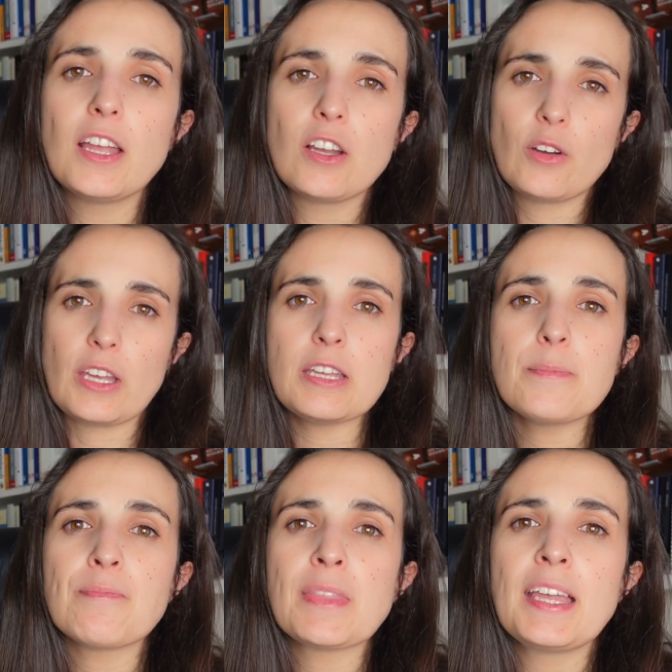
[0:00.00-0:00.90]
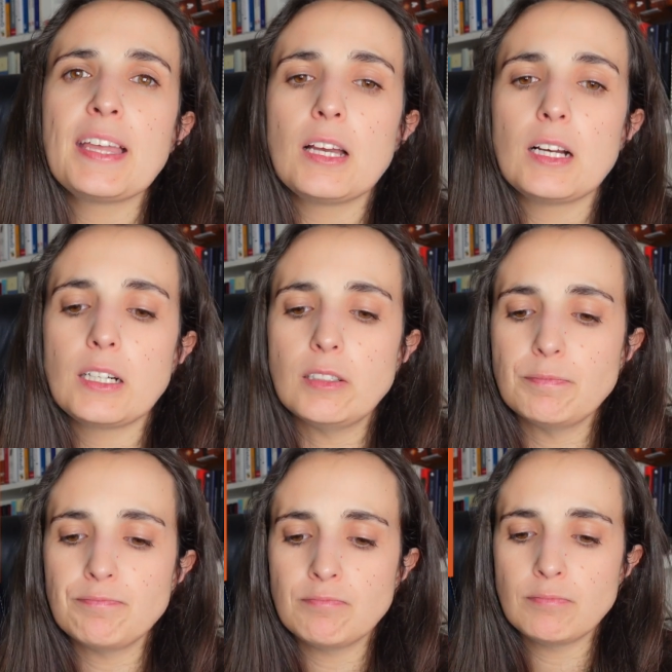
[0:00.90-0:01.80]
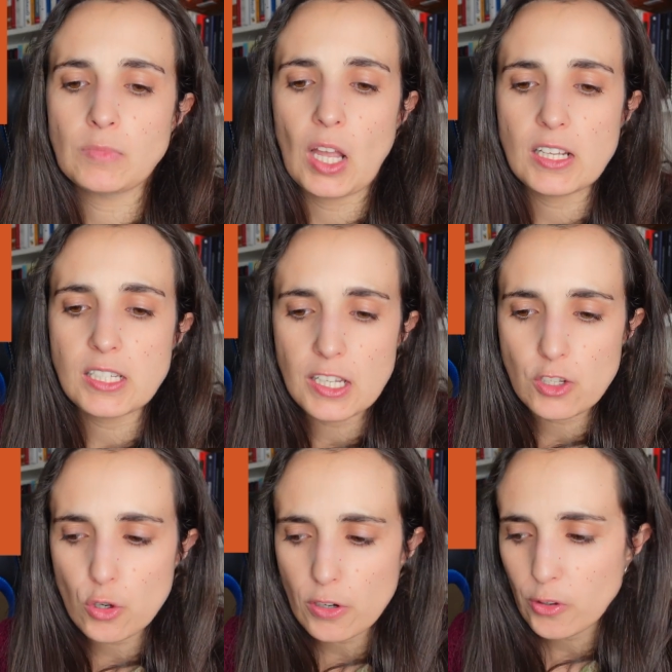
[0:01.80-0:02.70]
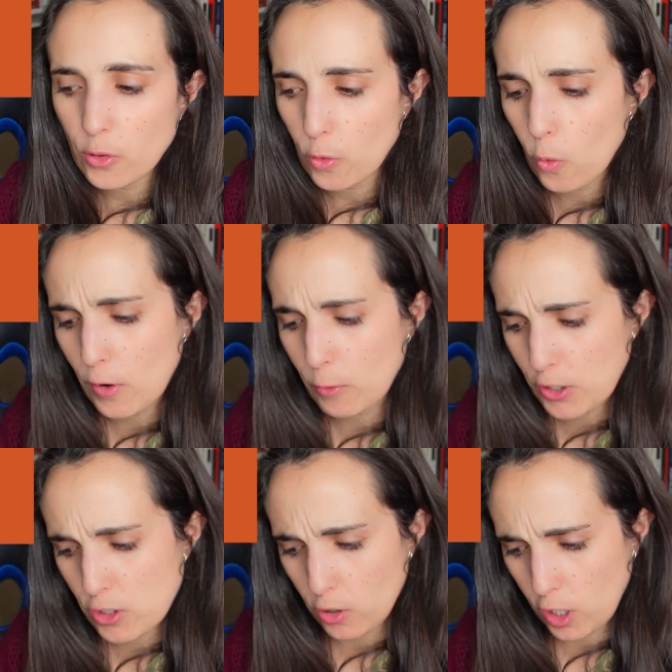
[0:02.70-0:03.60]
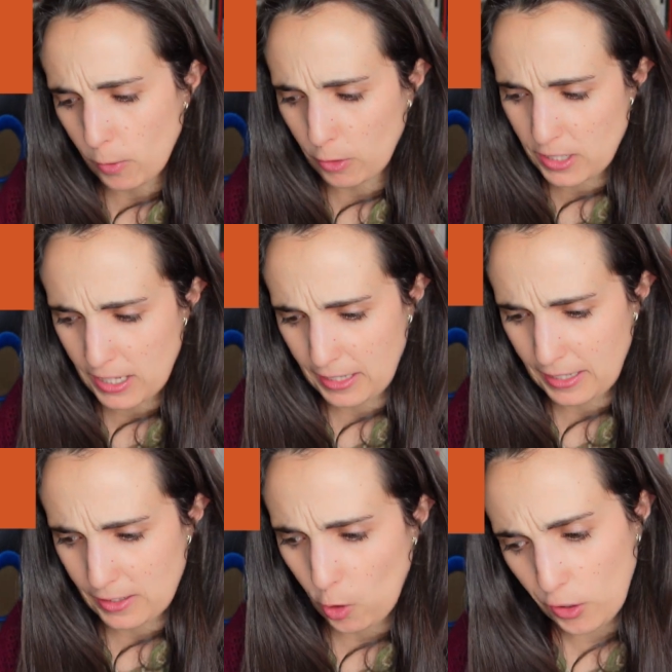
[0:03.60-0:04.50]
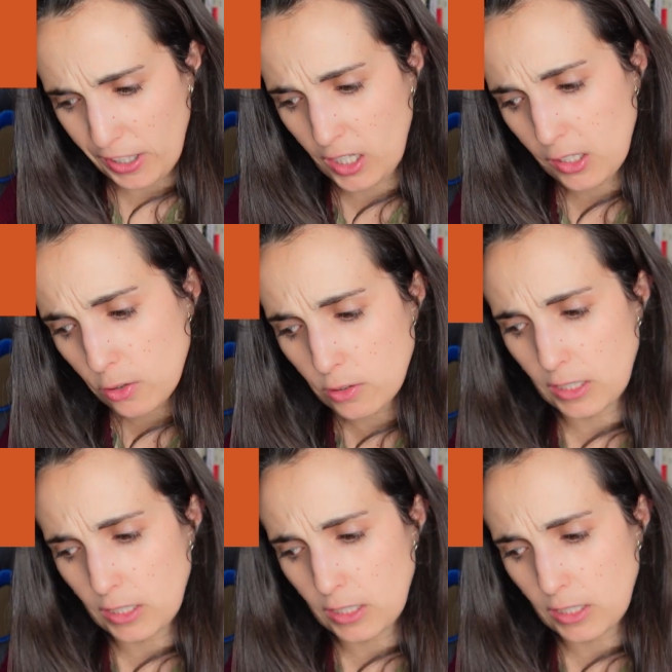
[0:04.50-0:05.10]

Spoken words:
okay? As I told you when we talk about the Ogino